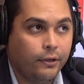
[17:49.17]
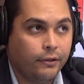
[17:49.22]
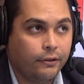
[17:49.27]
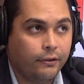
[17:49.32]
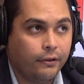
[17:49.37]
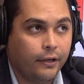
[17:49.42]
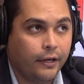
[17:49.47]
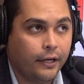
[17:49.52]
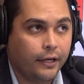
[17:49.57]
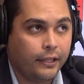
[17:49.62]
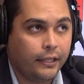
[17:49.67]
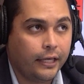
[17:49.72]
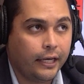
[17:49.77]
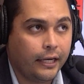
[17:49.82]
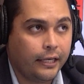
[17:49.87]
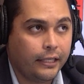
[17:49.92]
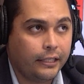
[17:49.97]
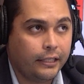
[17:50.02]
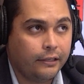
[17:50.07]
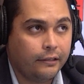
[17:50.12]
the
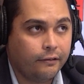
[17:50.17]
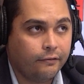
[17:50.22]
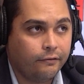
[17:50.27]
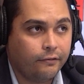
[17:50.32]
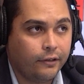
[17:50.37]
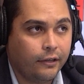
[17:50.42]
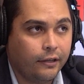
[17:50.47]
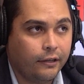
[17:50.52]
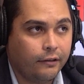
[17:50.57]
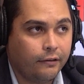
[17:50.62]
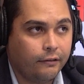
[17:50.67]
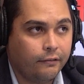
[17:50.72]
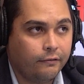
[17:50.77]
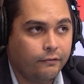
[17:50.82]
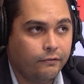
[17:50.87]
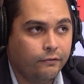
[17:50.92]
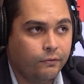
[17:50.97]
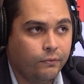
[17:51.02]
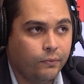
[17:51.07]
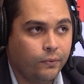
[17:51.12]
idea of
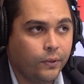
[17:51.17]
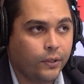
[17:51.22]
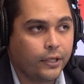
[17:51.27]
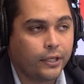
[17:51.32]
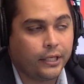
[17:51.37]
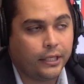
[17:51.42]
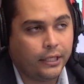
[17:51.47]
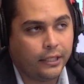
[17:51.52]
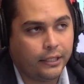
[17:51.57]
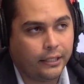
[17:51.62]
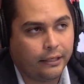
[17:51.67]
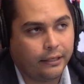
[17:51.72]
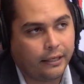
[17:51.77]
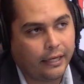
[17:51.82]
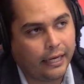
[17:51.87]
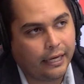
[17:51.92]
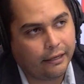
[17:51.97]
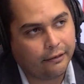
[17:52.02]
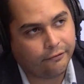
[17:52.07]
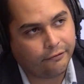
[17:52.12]
working
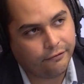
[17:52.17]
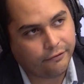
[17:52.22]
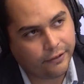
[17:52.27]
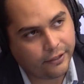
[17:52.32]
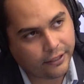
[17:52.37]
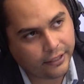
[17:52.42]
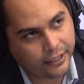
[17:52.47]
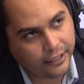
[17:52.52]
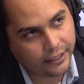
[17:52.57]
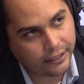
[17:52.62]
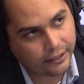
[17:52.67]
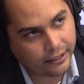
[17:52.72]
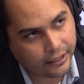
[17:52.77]
and feeling,